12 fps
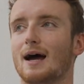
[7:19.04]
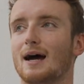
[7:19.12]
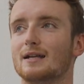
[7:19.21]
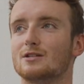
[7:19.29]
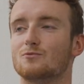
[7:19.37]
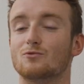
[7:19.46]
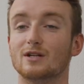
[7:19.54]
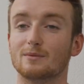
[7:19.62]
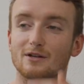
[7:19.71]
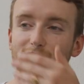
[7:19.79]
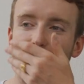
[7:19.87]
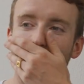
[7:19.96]
And it's really
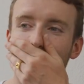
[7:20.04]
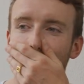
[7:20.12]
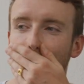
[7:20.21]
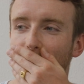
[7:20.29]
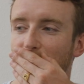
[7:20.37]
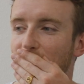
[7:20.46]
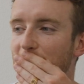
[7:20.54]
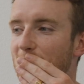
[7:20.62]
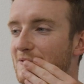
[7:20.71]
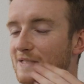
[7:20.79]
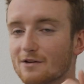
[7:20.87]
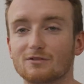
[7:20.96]
been affecting me,
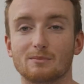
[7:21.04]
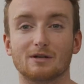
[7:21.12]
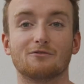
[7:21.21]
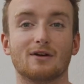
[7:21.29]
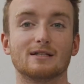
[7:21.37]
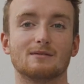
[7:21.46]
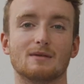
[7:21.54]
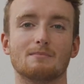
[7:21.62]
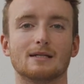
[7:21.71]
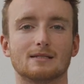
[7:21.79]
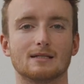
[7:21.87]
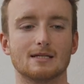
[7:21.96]
it's definitely been affecting me
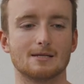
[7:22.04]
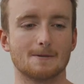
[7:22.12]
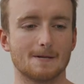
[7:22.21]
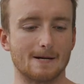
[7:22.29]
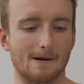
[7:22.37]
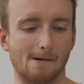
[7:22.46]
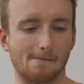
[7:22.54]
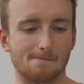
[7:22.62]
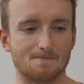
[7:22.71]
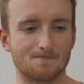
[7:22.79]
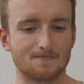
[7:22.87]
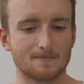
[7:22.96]
mentally,
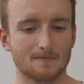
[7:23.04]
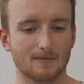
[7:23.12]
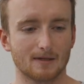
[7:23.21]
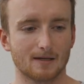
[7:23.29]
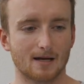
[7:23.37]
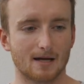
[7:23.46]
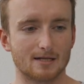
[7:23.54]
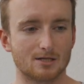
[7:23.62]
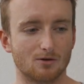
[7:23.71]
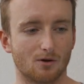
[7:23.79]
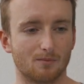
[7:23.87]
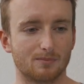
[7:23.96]
and it's
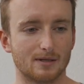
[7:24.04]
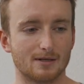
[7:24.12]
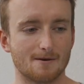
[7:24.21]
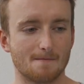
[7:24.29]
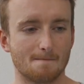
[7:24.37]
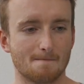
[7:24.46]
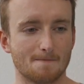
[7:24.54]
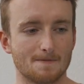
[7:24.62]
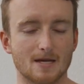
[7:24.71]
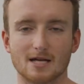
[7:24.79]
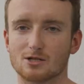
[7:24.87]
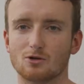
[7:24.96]
not been,
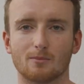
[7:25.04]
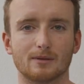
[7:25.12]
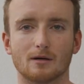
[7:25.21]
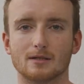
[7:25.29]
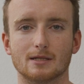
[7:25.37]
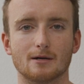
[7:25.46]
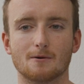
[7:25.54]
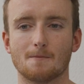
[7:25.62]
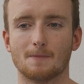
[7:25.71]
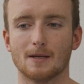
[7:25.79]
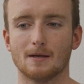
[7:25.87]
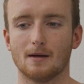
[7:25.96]
yeah, it's not been ideal.
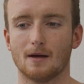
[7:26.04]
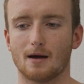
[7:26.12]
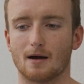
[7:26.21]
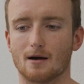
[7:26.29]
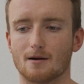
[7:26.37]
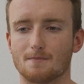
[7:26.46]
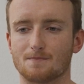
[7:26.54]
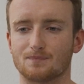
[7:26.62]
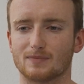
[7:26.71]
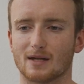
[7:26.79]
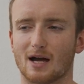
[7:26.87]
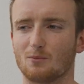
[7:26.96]

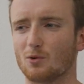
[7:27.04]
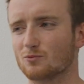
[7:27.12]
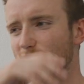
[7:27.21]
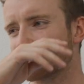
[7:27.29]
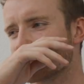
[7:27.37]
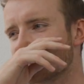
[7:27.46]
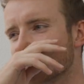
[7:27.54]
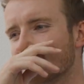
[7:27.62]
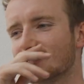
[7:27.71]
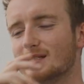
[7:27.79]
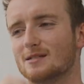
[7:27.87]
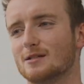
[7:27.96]
And what really
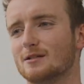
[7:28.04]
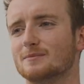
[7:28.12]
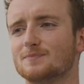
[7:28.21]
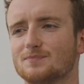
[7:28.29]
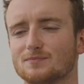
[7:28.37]
sucks is that